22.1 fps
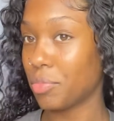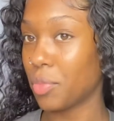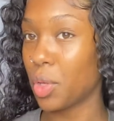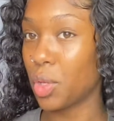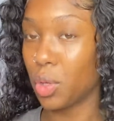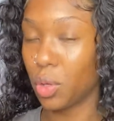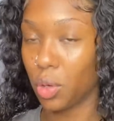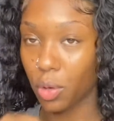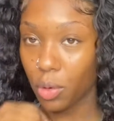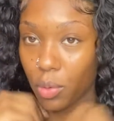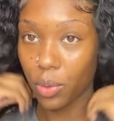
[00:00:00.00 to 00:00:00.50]

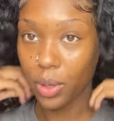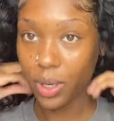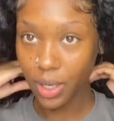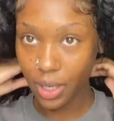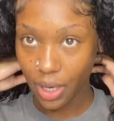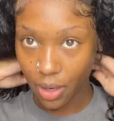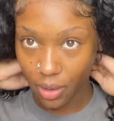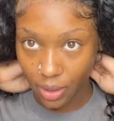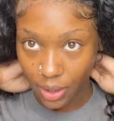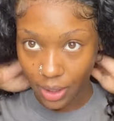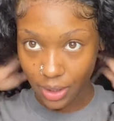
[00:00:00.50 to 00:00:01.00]
you could wear it
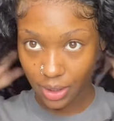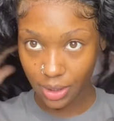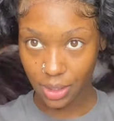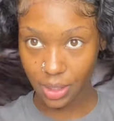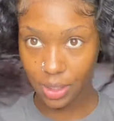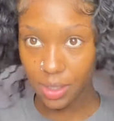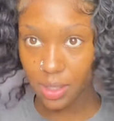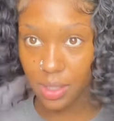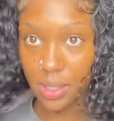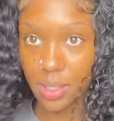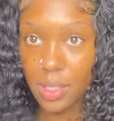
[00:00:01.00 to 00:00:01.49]
out like
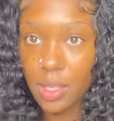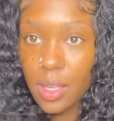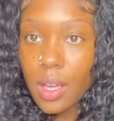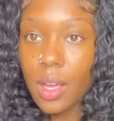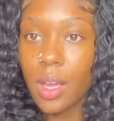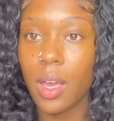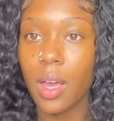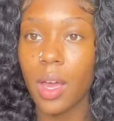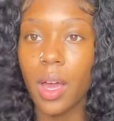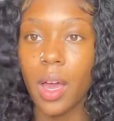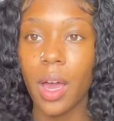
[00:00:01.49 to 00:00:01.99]
this.
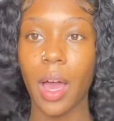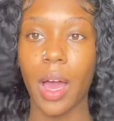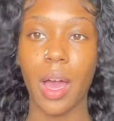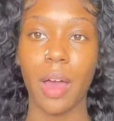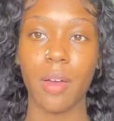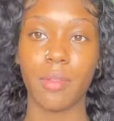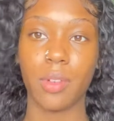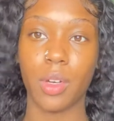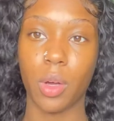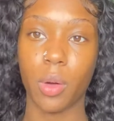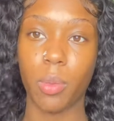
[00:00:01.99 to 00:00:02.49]
I
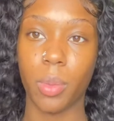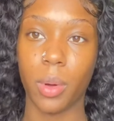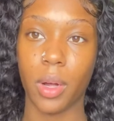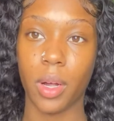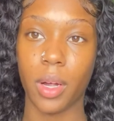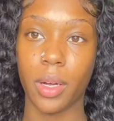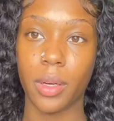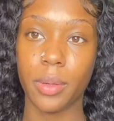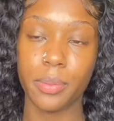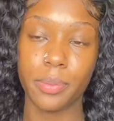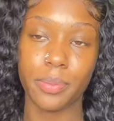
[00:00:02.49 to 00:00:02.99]
have no
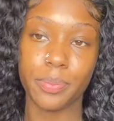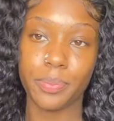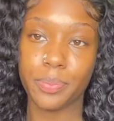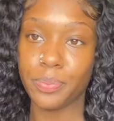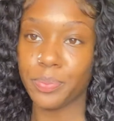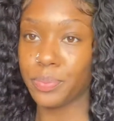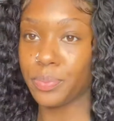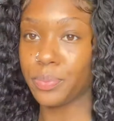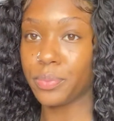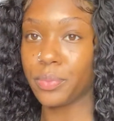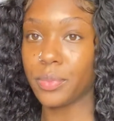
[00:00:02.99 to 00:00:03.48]
part.
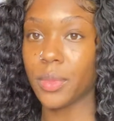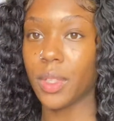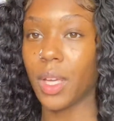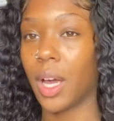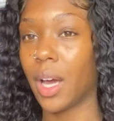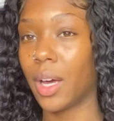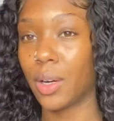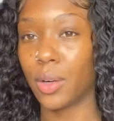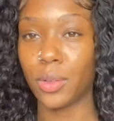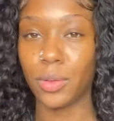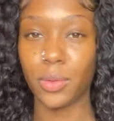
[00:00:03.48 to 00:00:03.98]

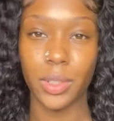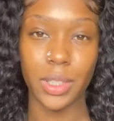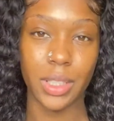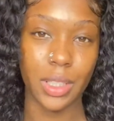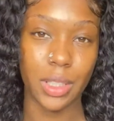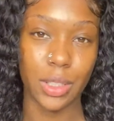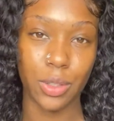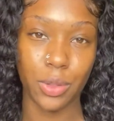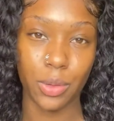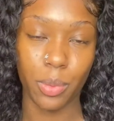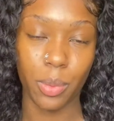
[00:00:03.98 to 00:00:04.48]
I don't really
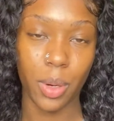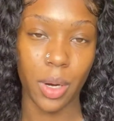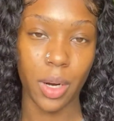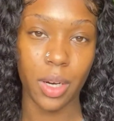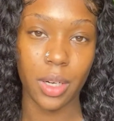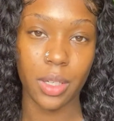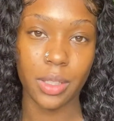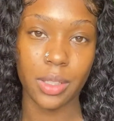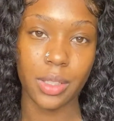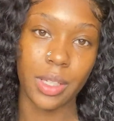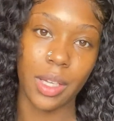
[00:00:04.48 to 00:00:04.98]
do
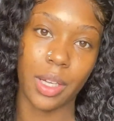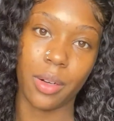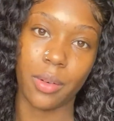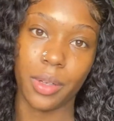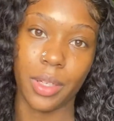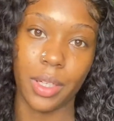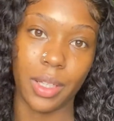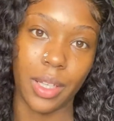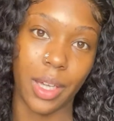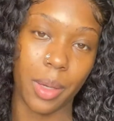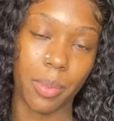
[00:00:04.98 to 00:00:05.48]
parts. I don't
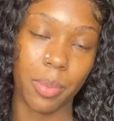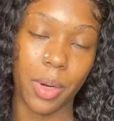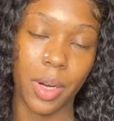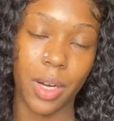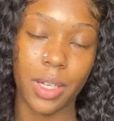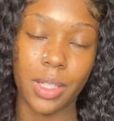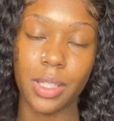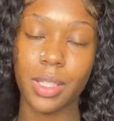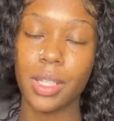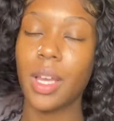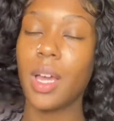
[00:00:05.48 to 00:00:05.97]
really like
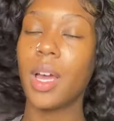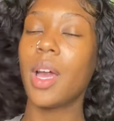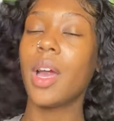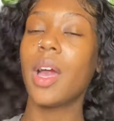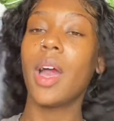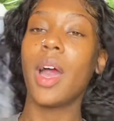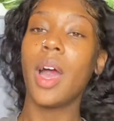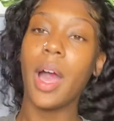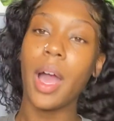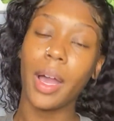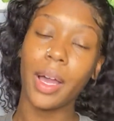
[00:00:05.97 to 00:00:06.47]
parts.
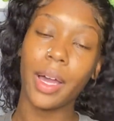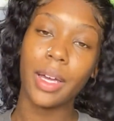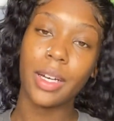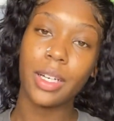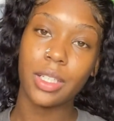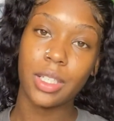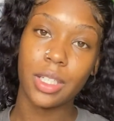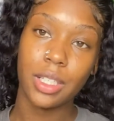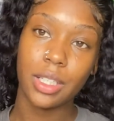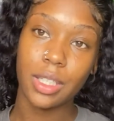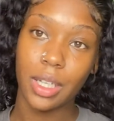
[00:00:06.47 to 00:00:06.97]
I kind of
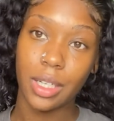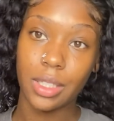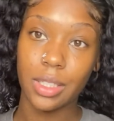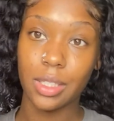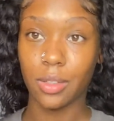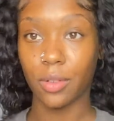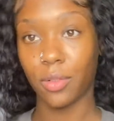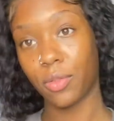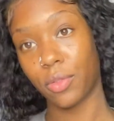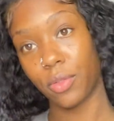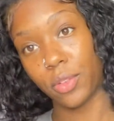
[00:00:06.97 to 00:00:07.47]
just like
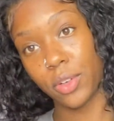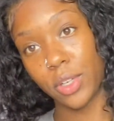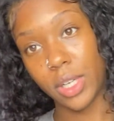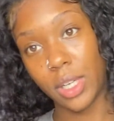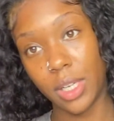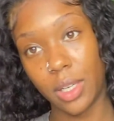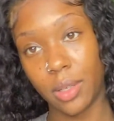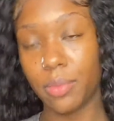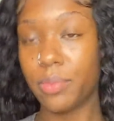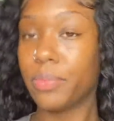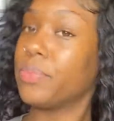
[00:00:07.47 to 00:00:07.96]
to
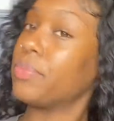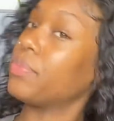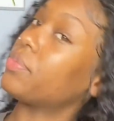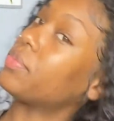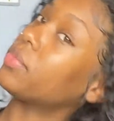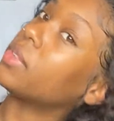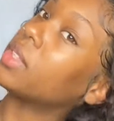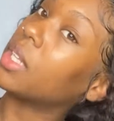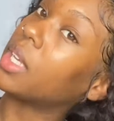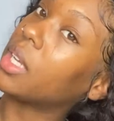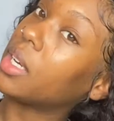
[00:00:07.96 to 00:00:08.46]

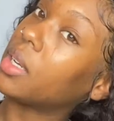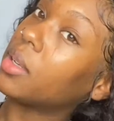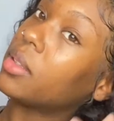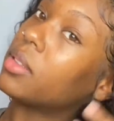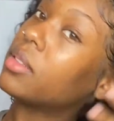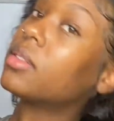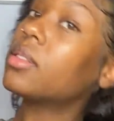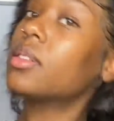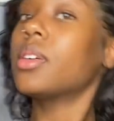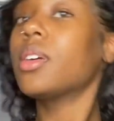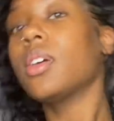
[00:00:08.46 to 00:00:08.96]
let it
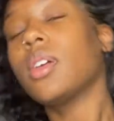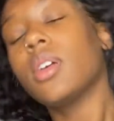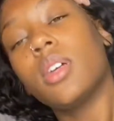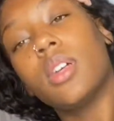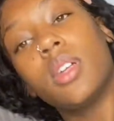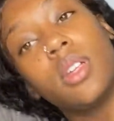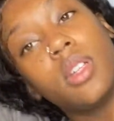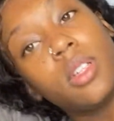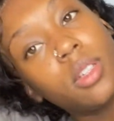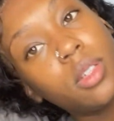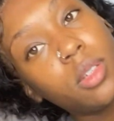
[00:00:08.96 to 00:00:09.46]

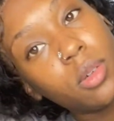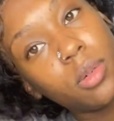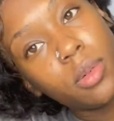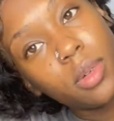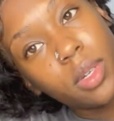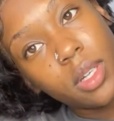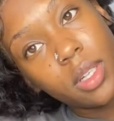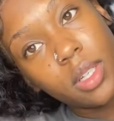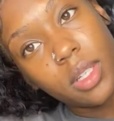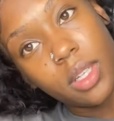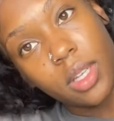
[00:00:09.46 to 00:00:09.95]
do what
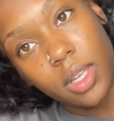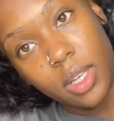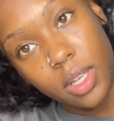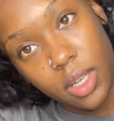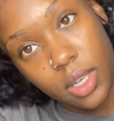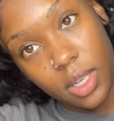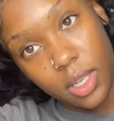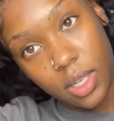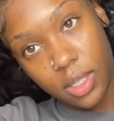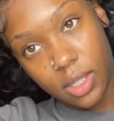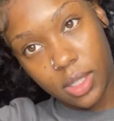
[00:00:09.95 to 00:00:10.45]
it
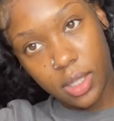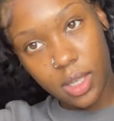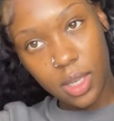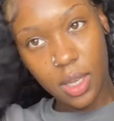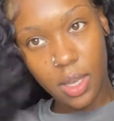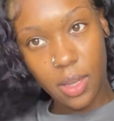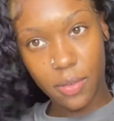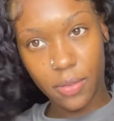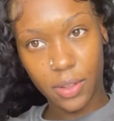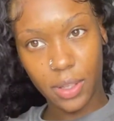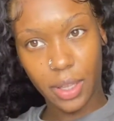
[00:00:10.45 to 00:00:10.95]
does.
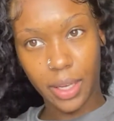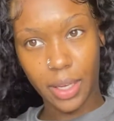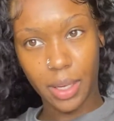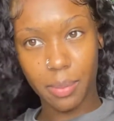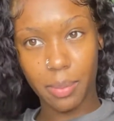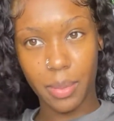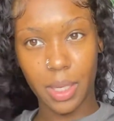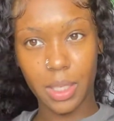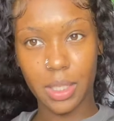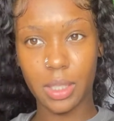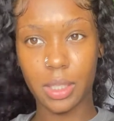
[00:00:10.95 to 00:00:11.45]
I feel like it
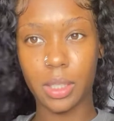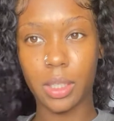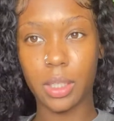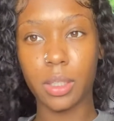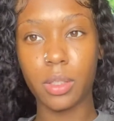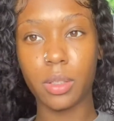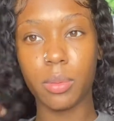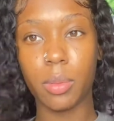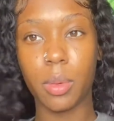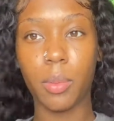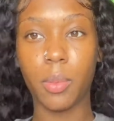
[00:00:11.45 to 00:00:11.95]
makes it look a
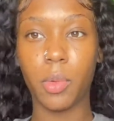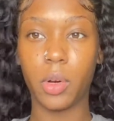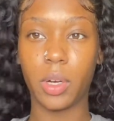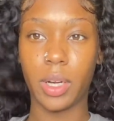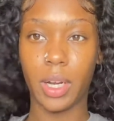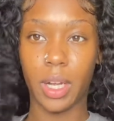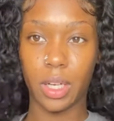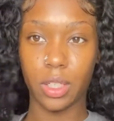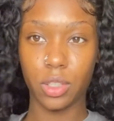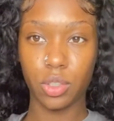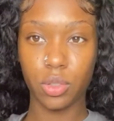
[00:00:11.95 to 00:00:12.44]
little bit more
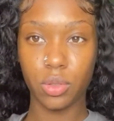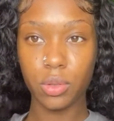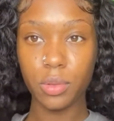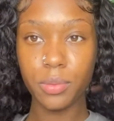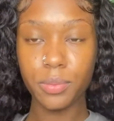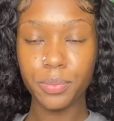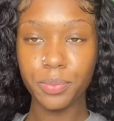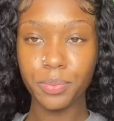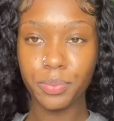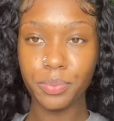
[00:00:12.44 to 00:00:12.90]
natural.